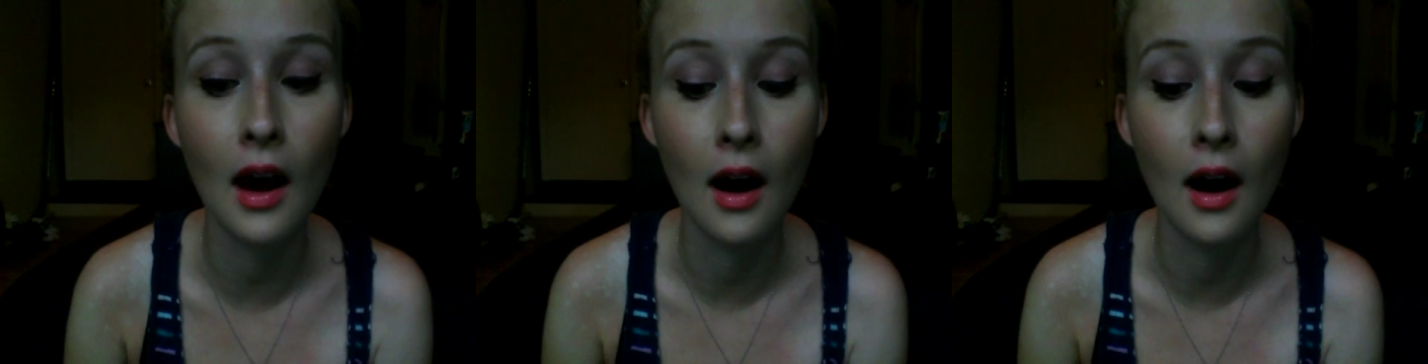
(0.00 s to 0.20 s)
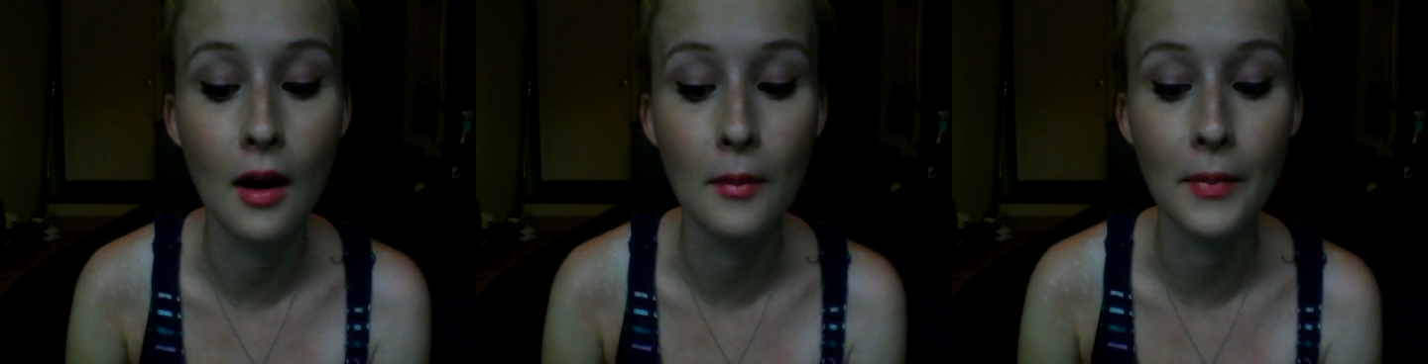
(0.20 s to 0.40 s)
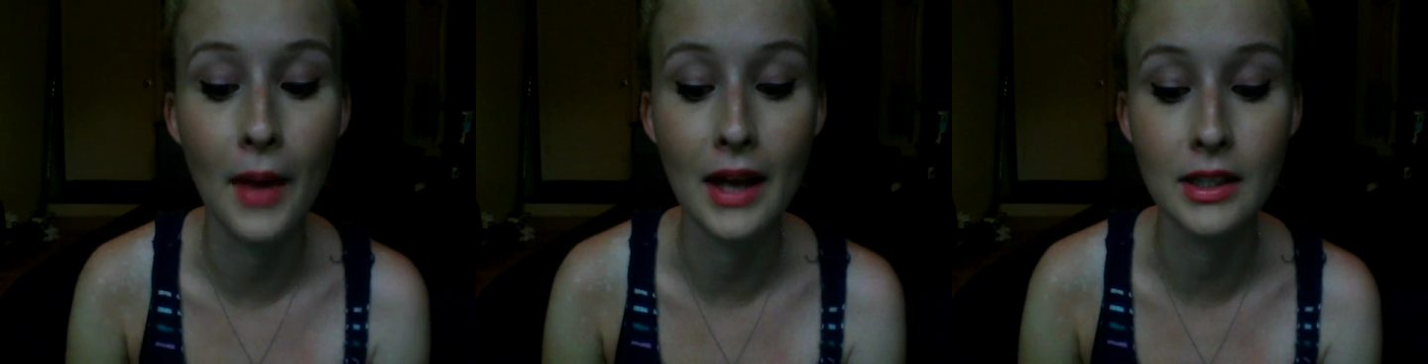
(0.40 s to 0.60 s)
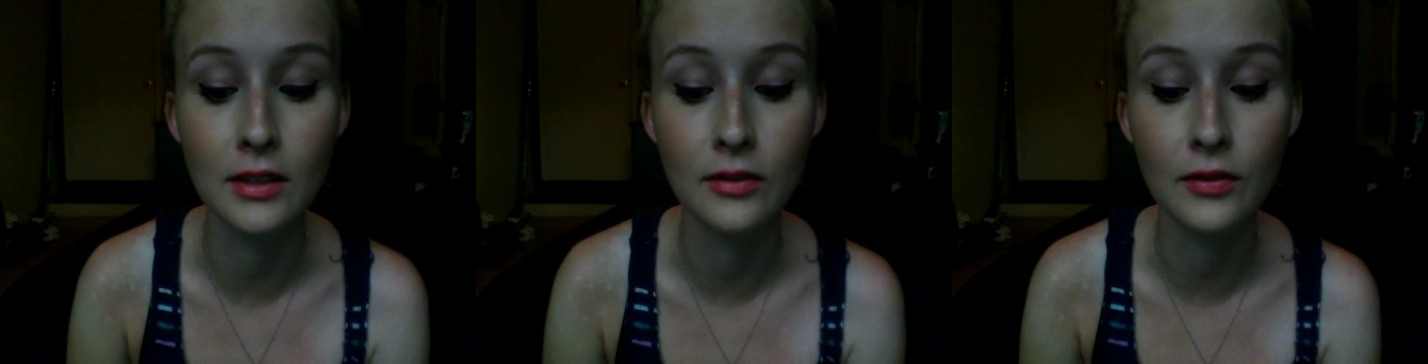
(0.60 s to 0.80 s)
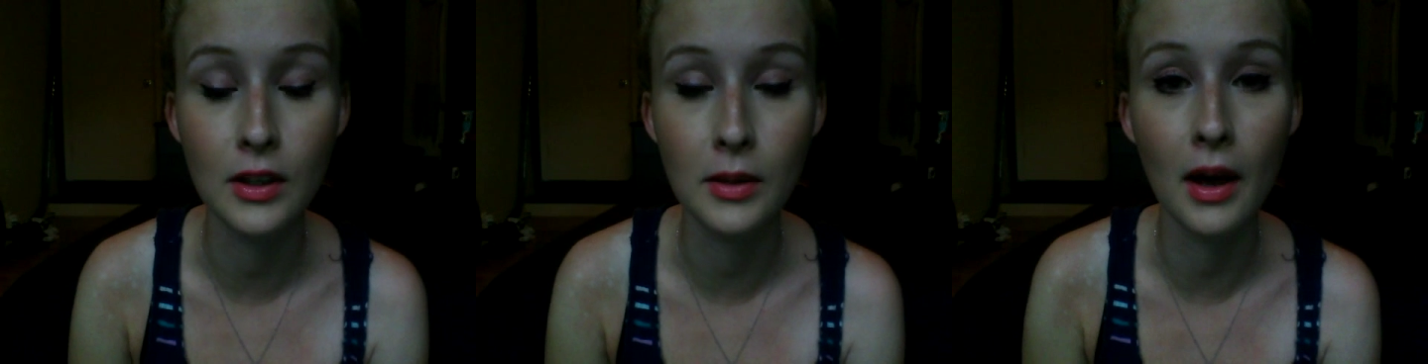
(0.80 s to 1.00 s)
as
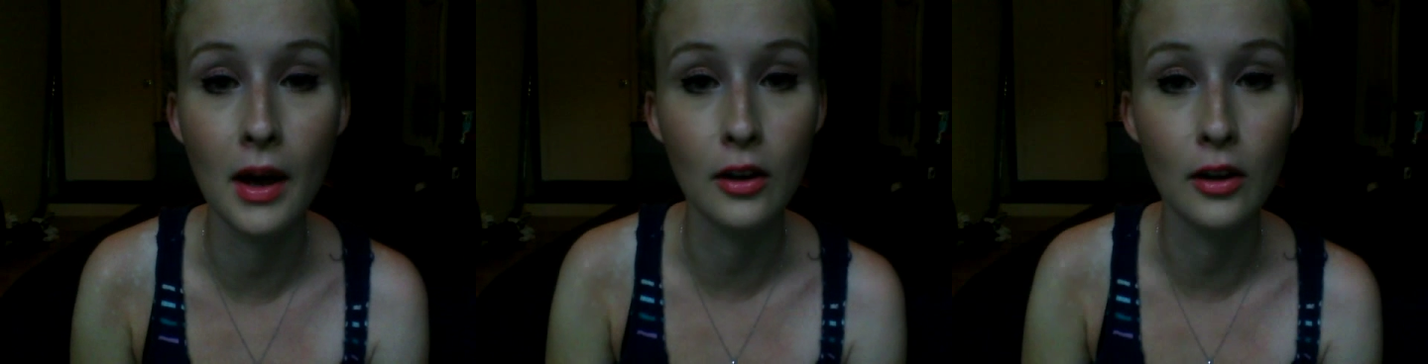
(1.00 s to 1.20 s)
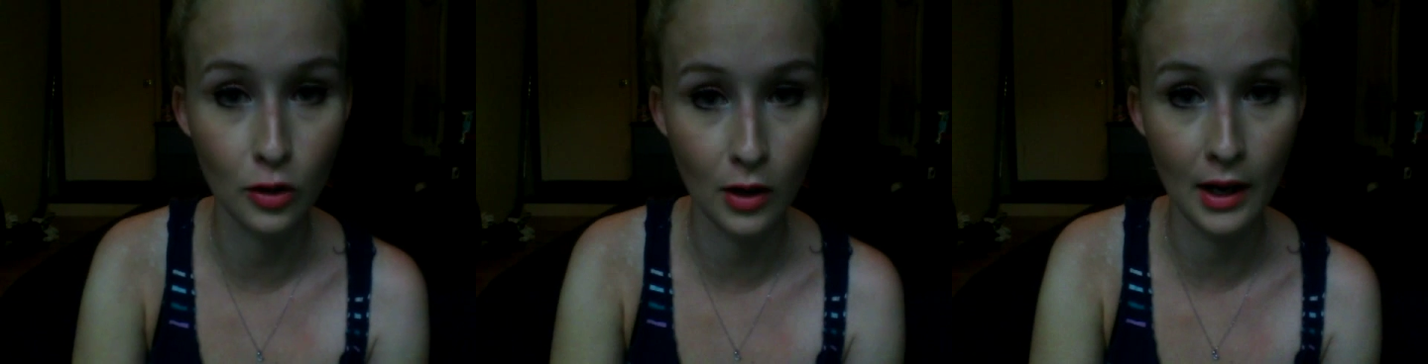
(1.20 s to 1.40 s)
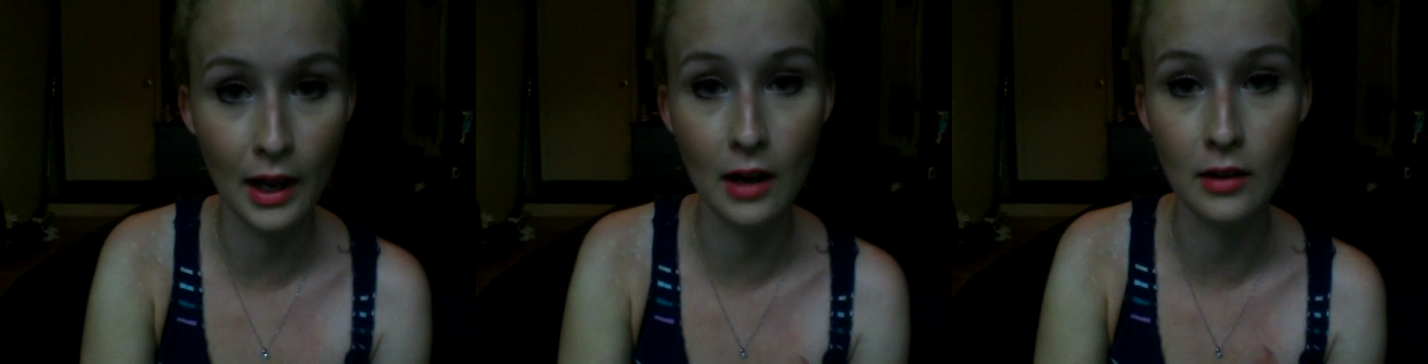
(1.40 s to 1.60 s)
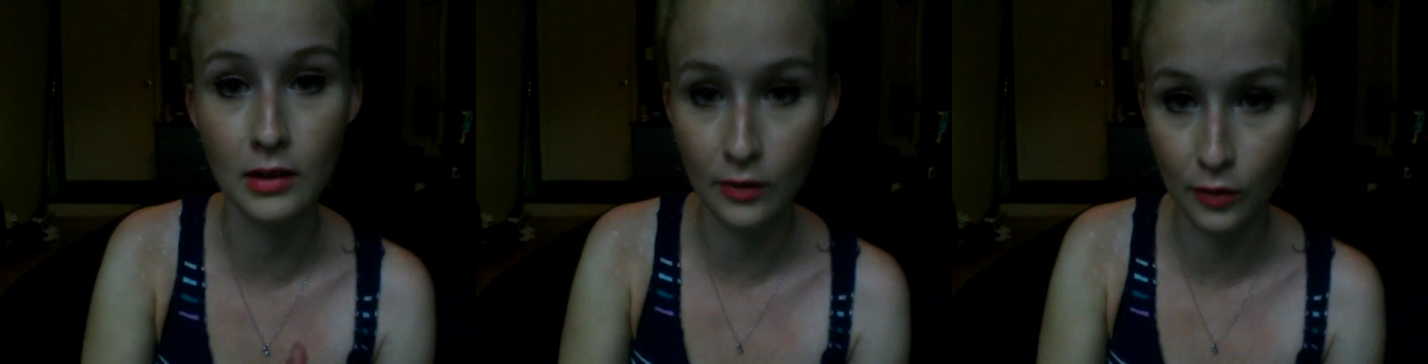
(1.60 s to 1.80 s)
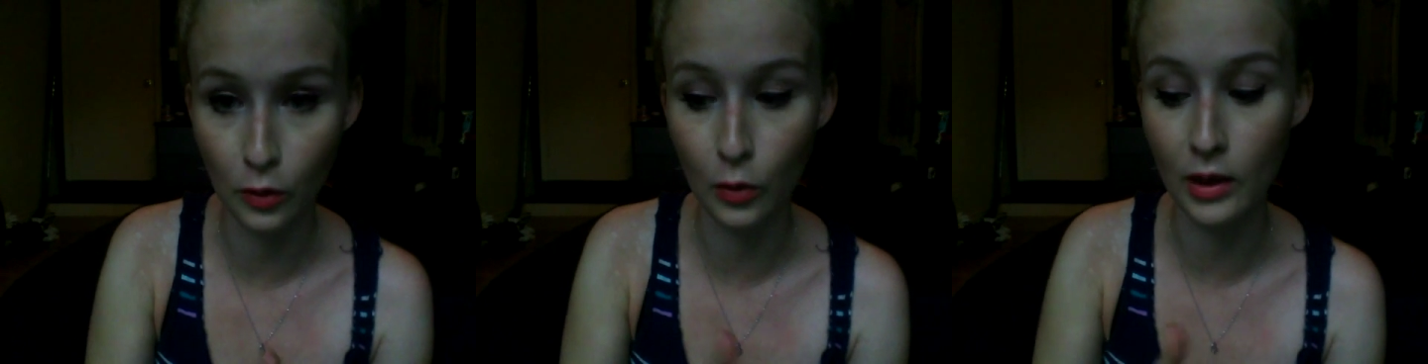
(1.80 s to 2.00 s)
a female, trying out
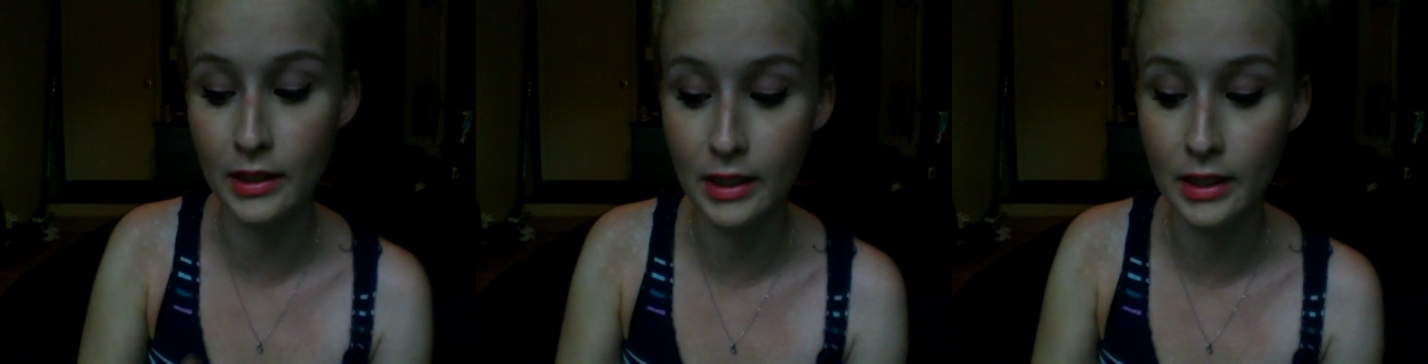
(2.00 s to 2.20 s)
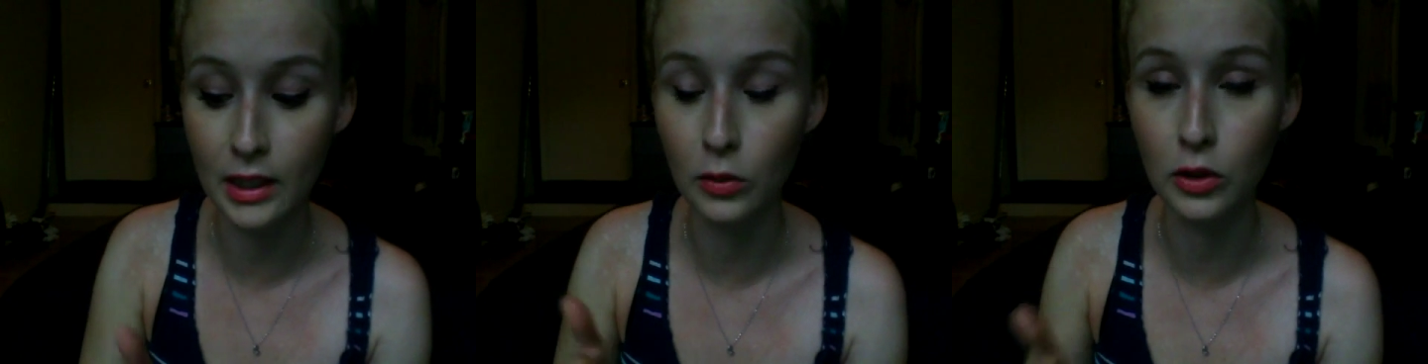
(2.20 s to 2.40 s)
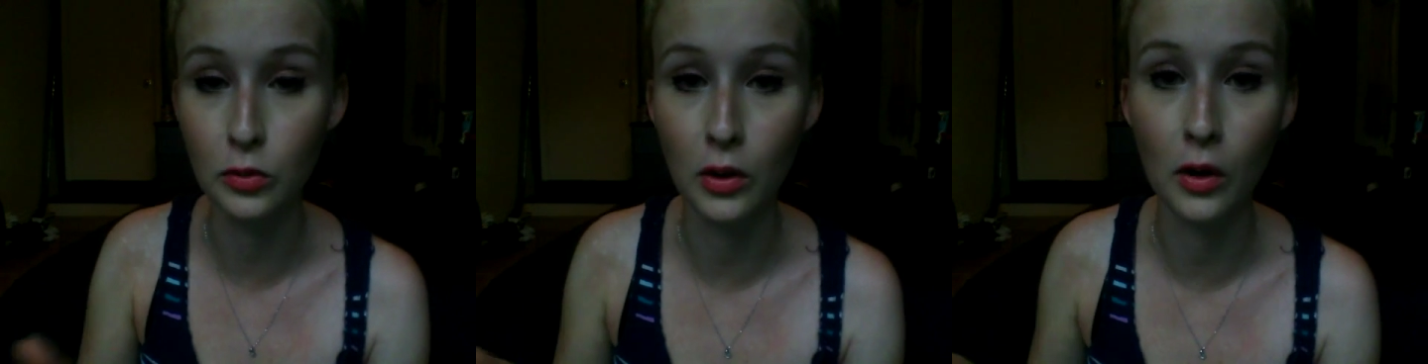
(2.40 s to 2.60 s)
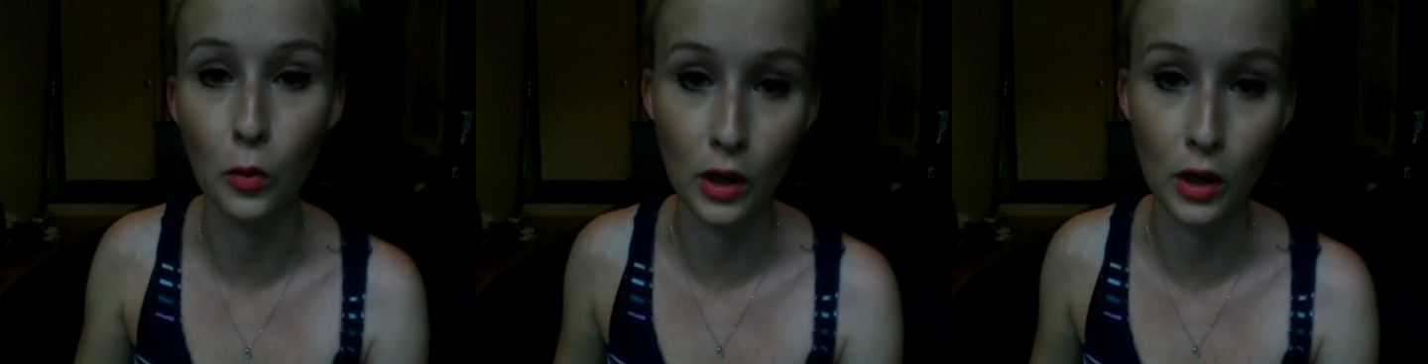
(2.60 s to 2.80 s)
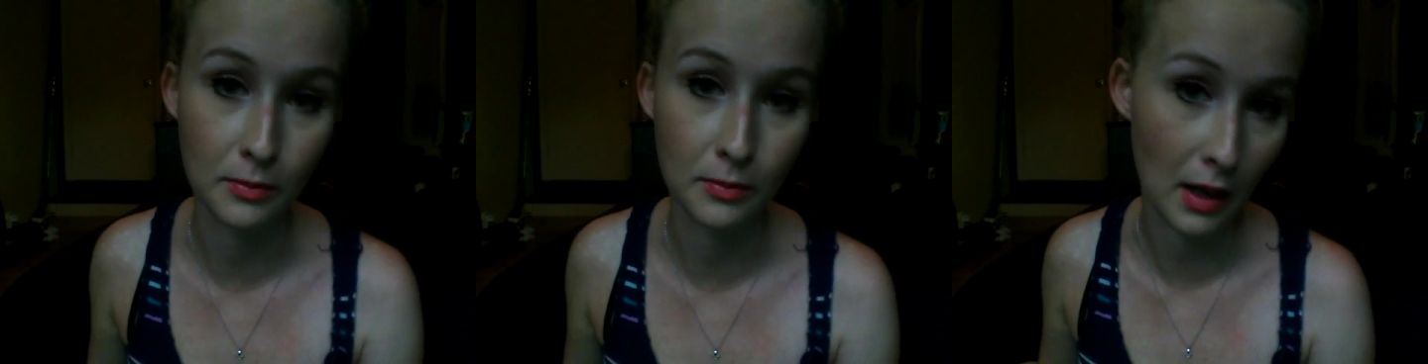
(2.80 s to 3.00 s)
different ones, seeing which one
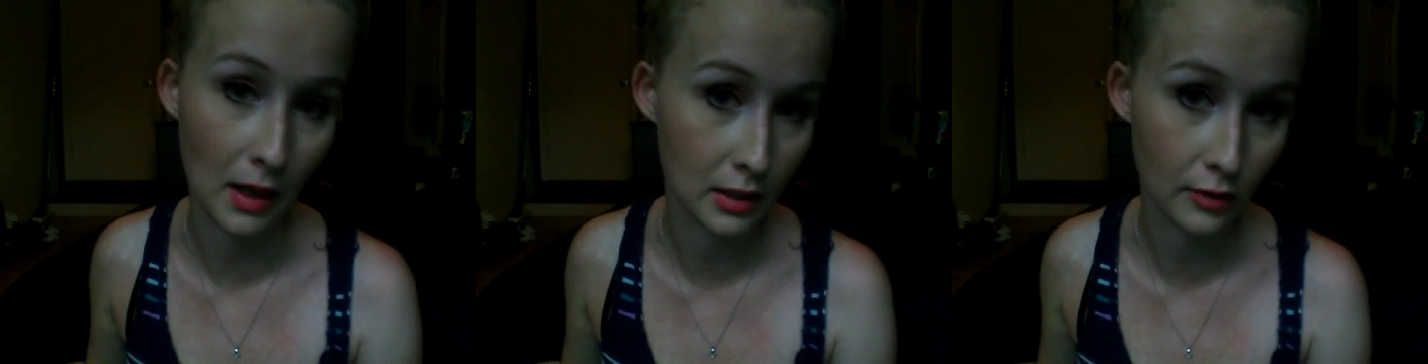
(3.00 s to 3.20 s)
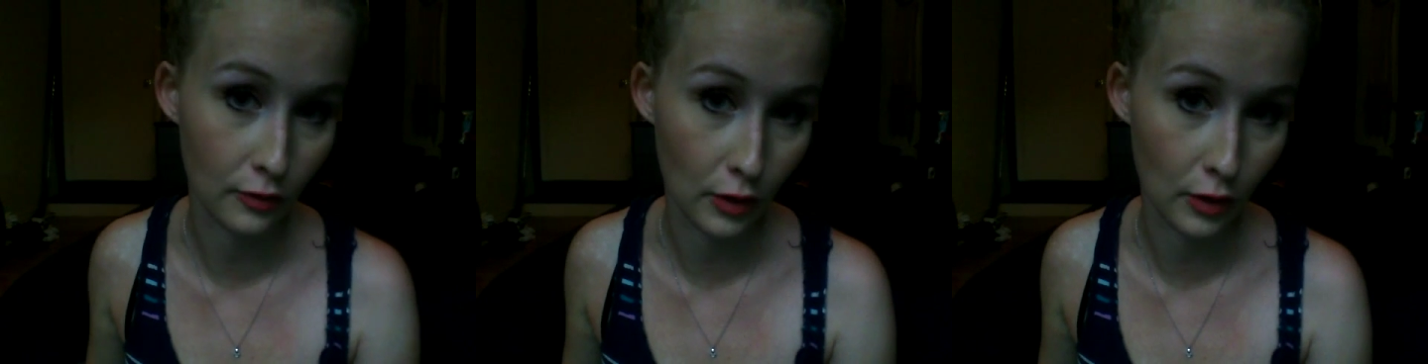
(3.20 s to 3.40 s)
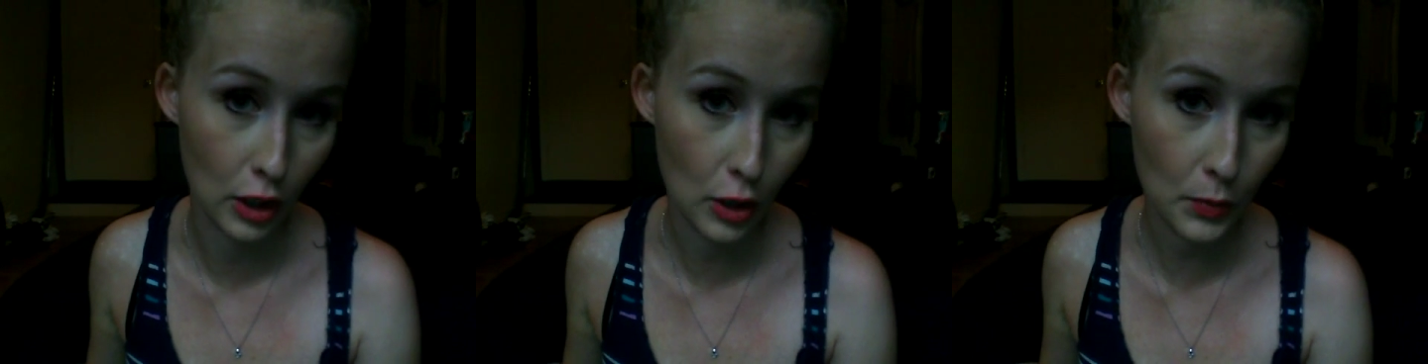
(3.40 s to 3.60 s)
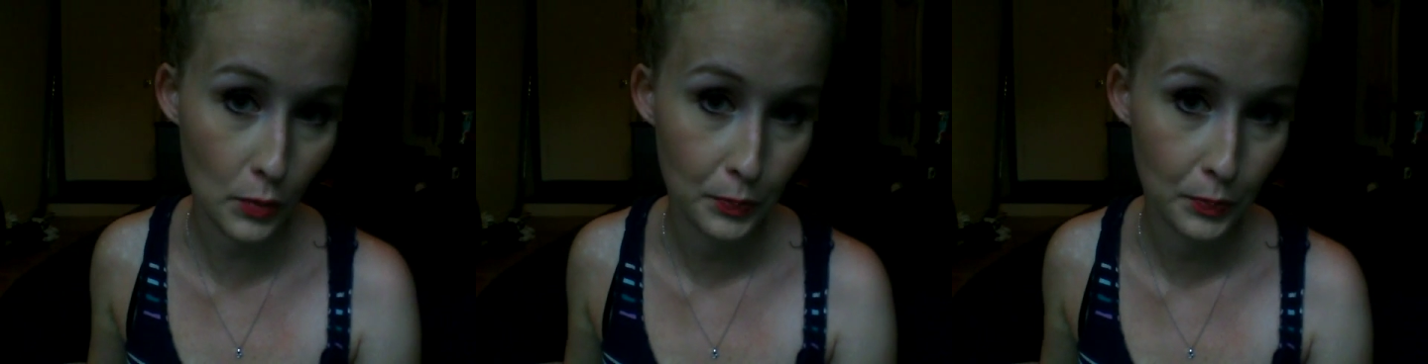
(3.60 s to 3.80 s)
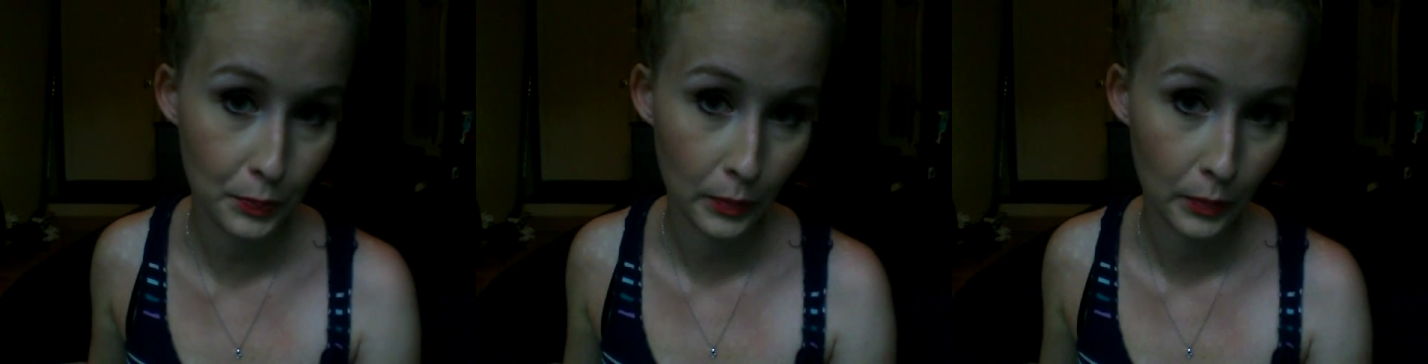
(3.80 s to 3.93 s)
works best for you.